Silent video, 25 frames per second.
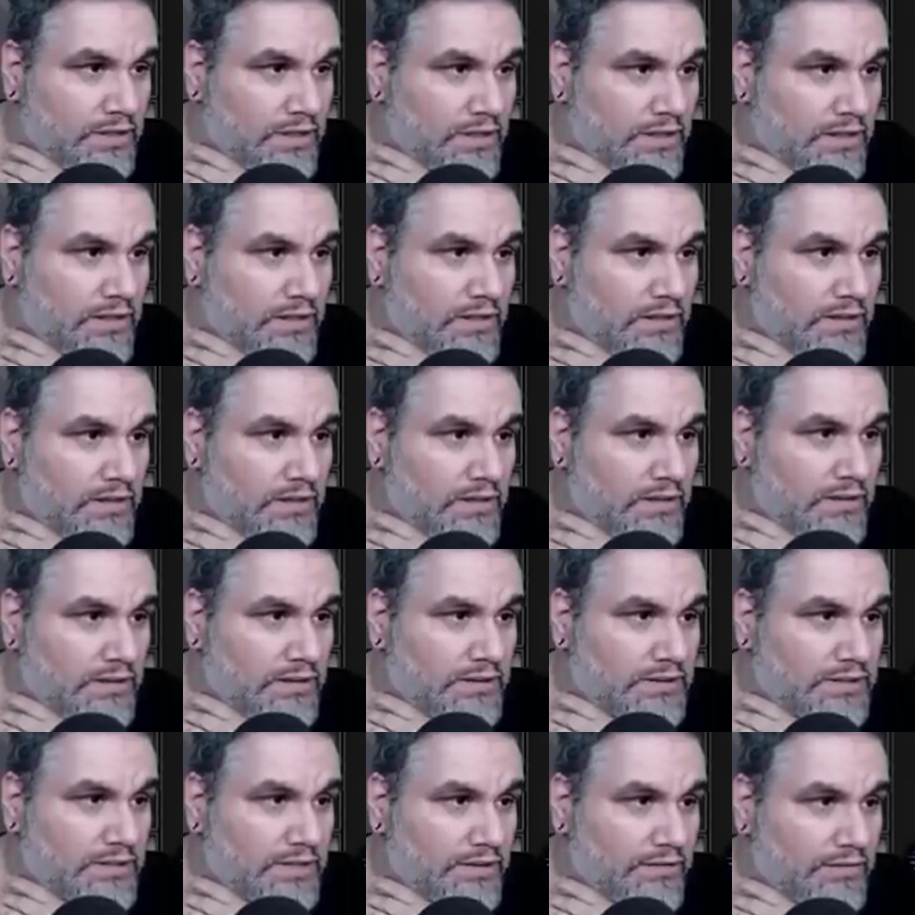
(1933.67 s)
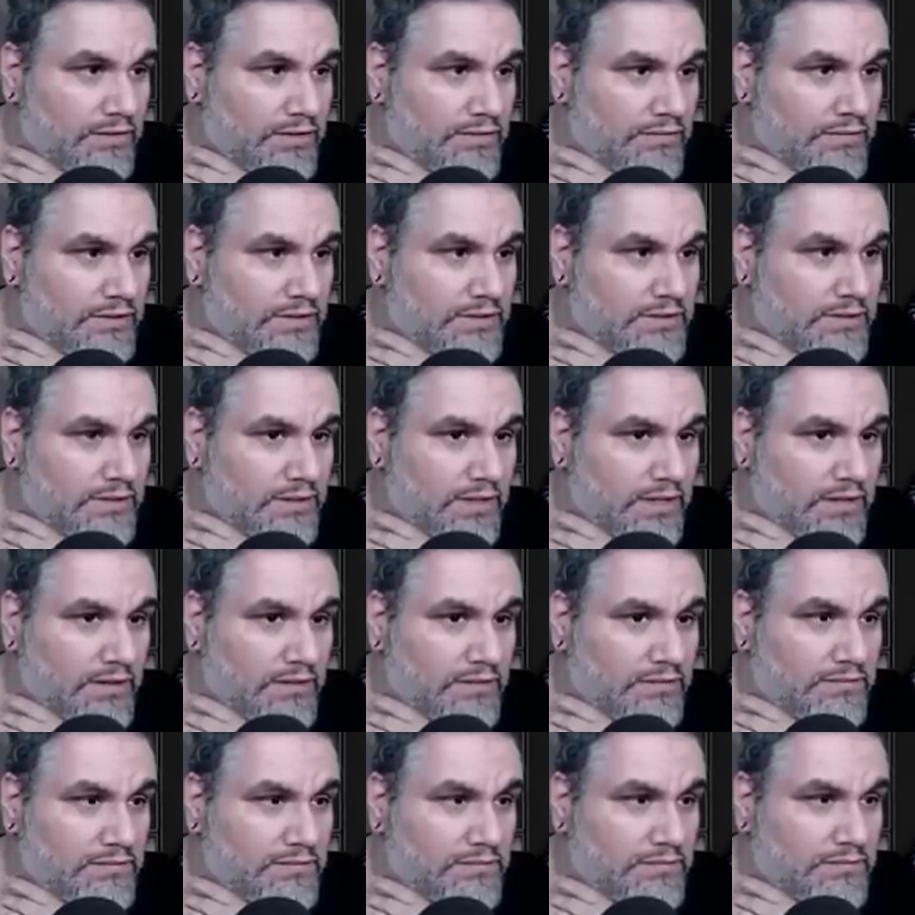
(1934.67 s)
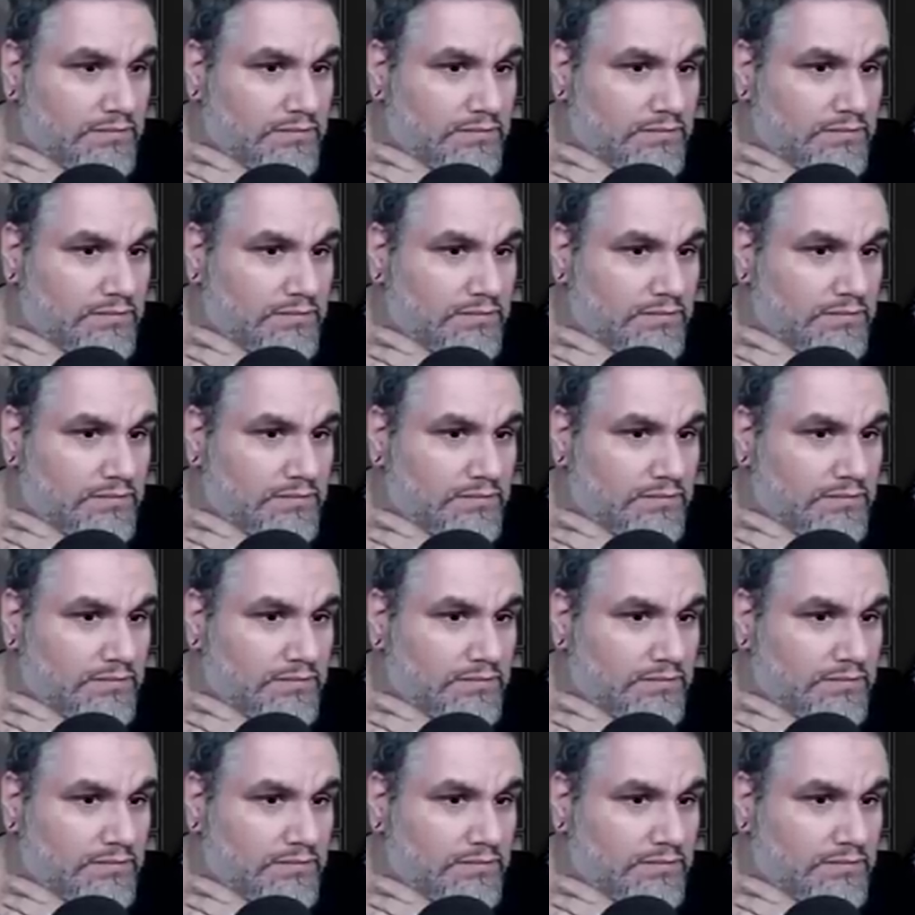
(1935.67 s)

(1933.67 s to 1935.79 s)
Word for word: Let's get rid of Disallow.